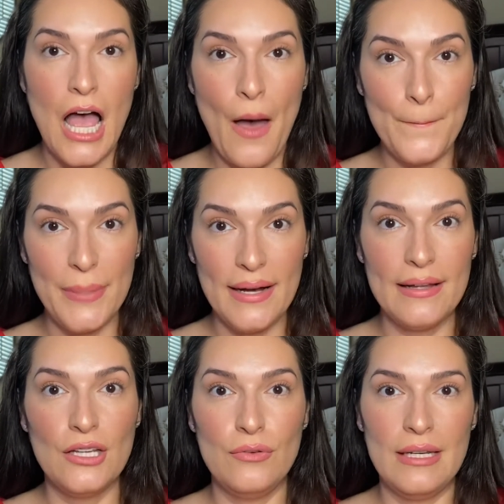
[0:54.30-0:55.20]
but
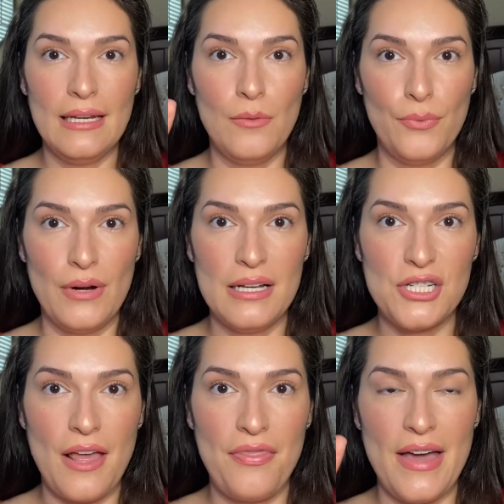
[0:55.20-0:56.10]
you need a brush
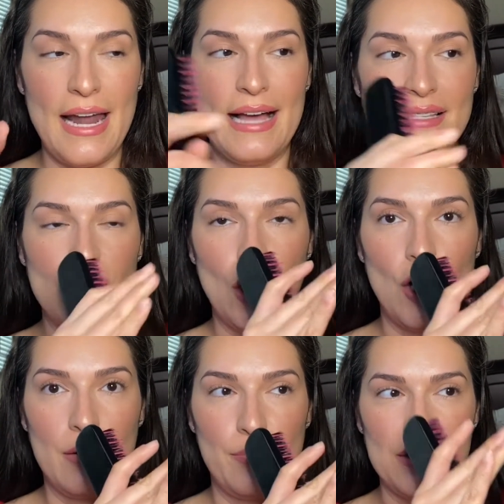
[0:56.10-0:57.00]
that has the
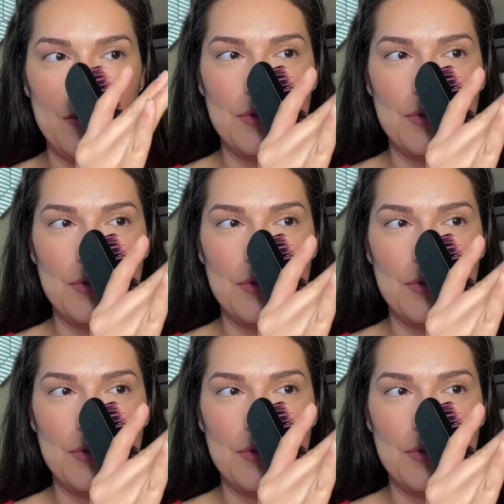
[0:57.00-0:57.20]
hard bristles.